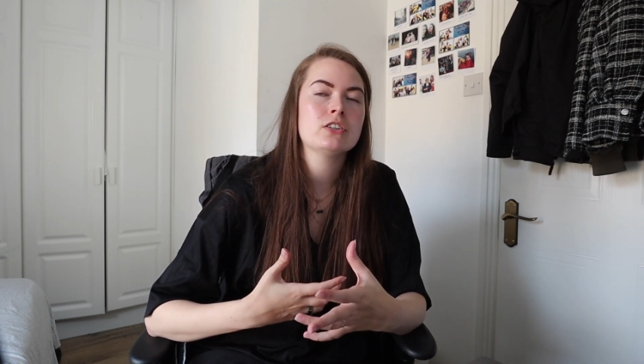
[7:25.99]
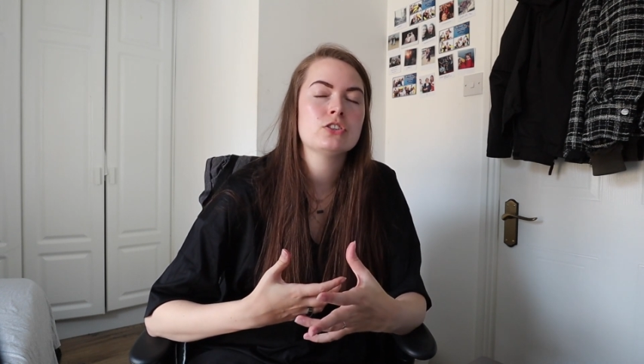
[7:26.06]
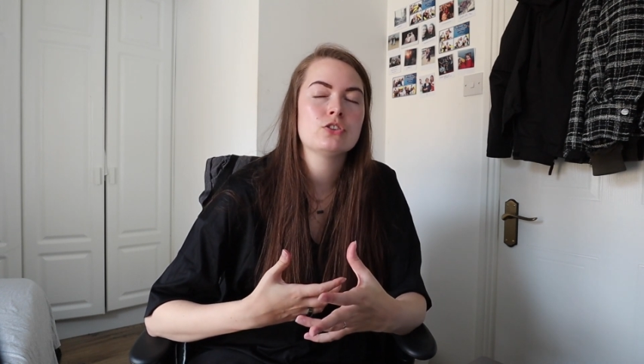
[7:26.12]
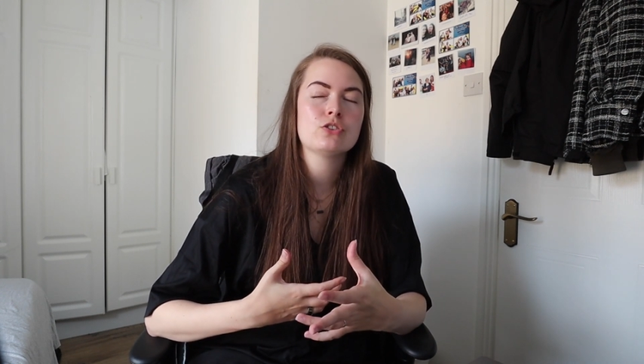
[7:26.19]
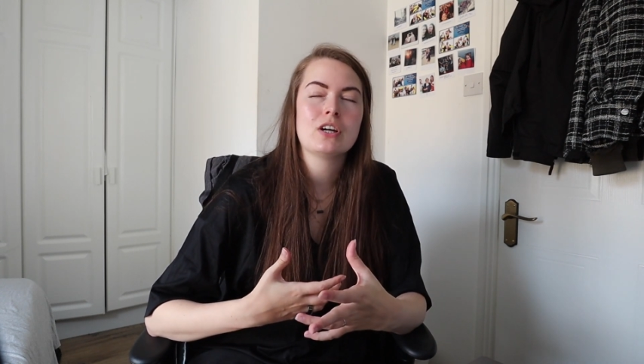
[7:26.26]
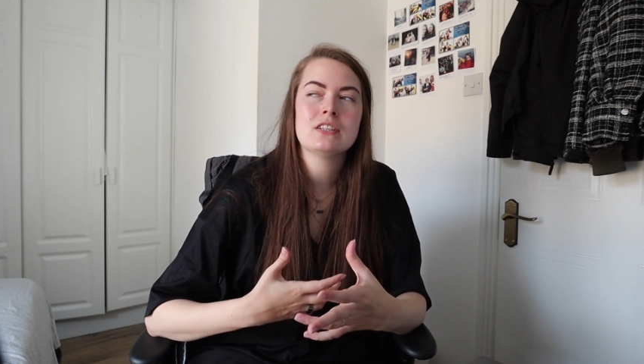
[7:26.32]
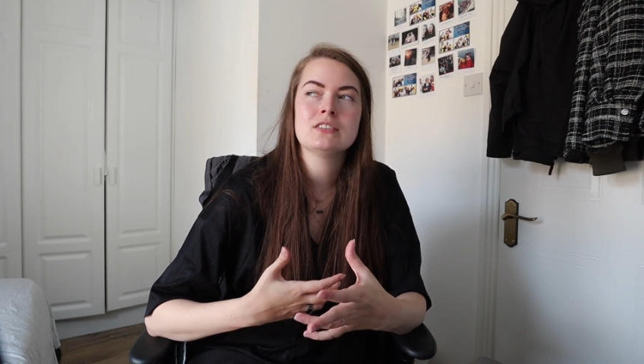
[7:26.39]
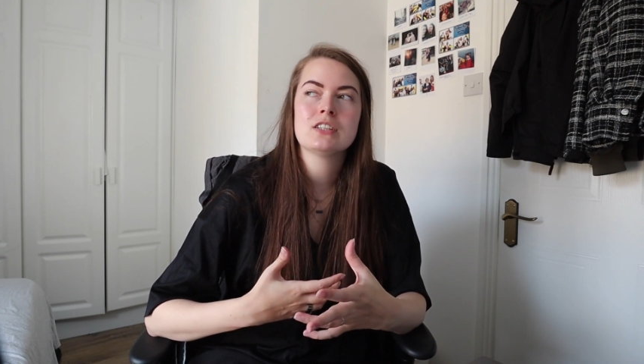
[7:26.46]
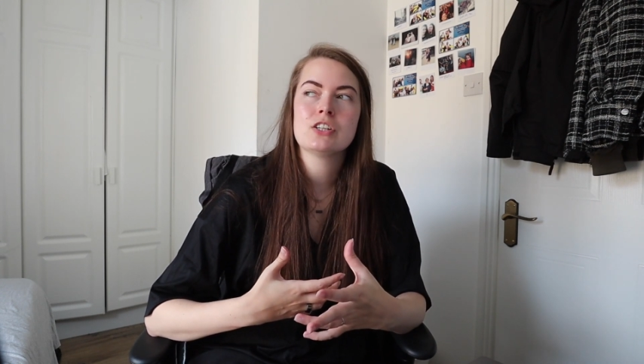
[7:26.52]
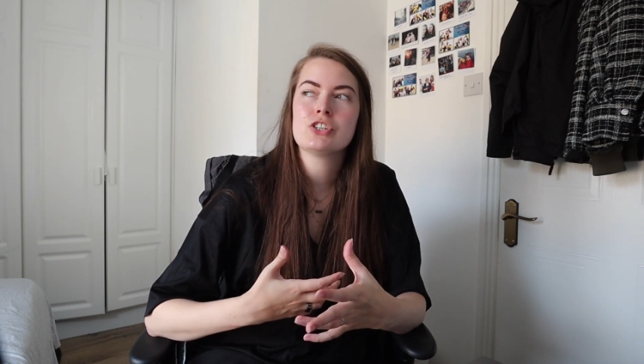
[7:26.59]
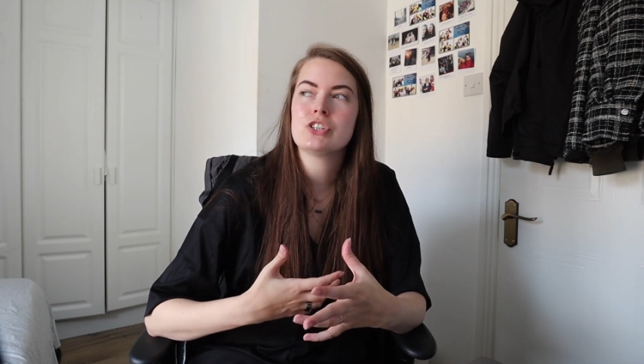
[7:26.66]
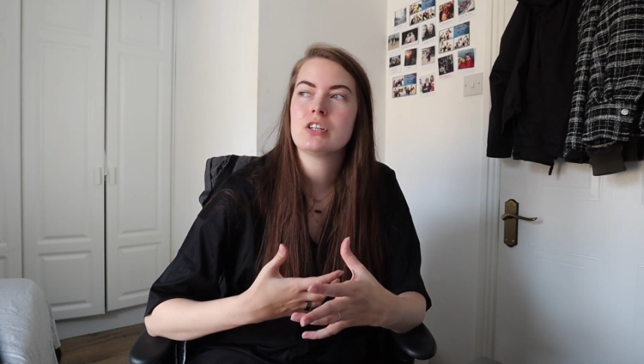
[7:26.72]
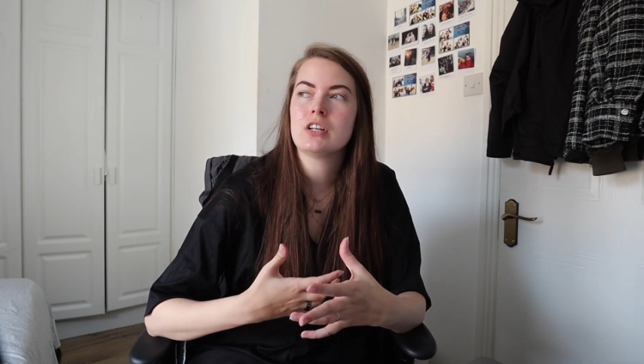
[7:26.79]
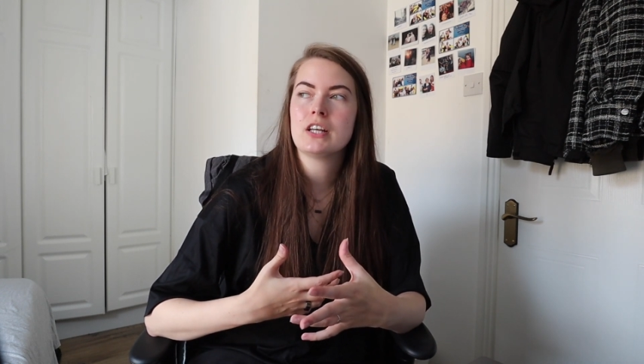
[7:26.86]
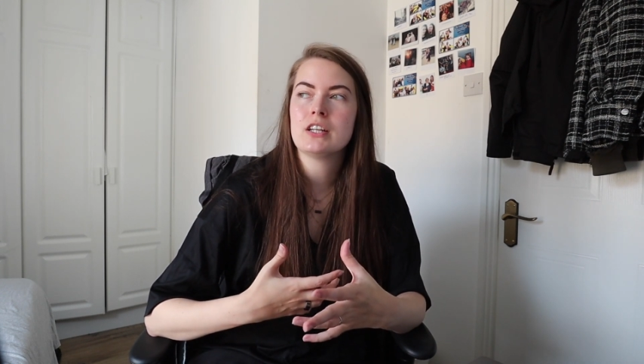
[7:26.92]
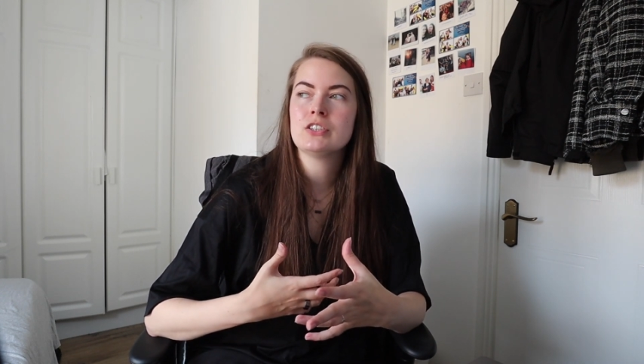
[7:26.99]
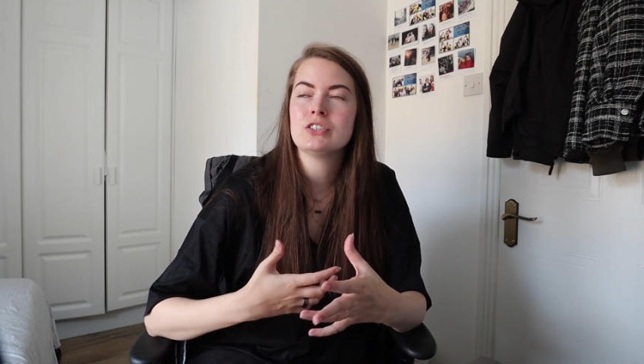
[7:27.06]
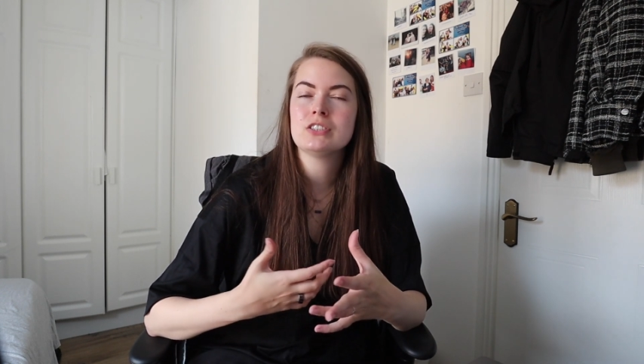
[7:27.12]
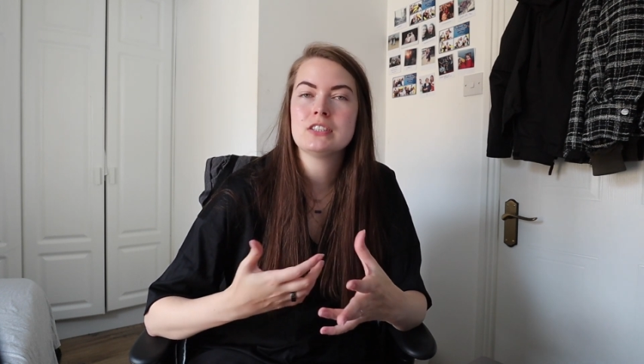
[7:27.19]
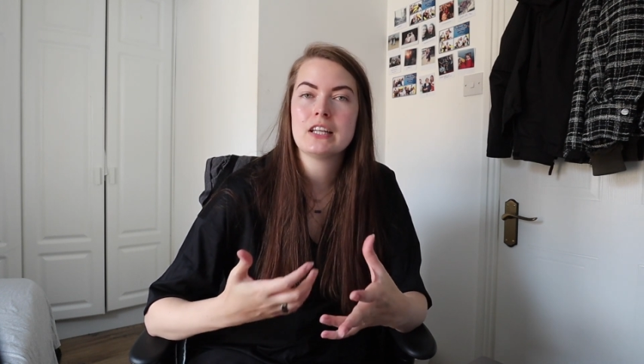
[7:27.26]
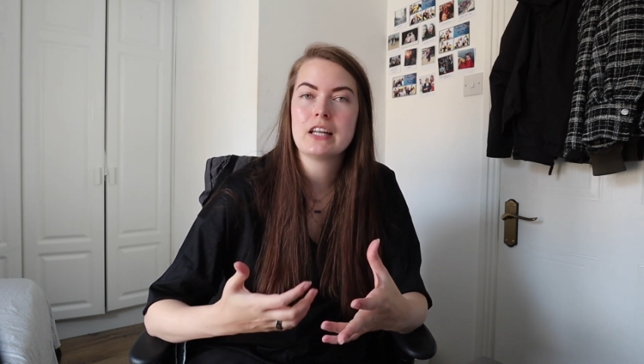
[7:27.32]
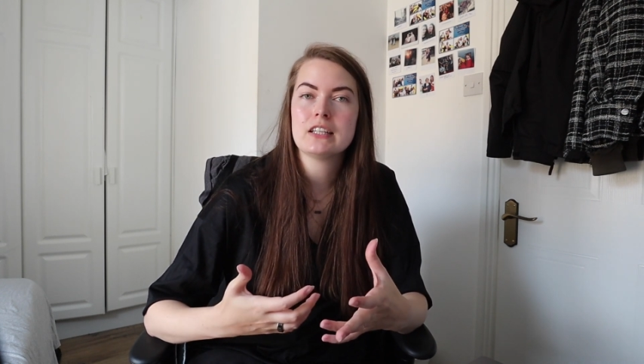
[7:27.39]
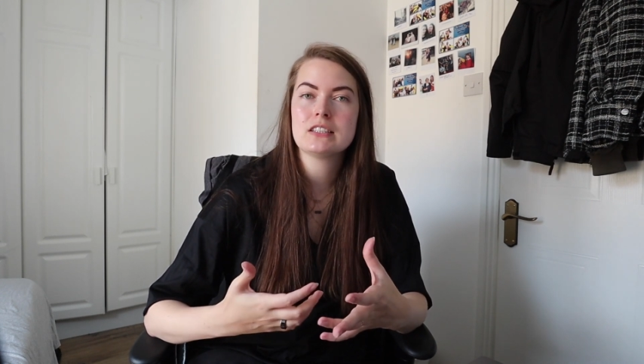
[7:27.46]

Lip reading: to transition into data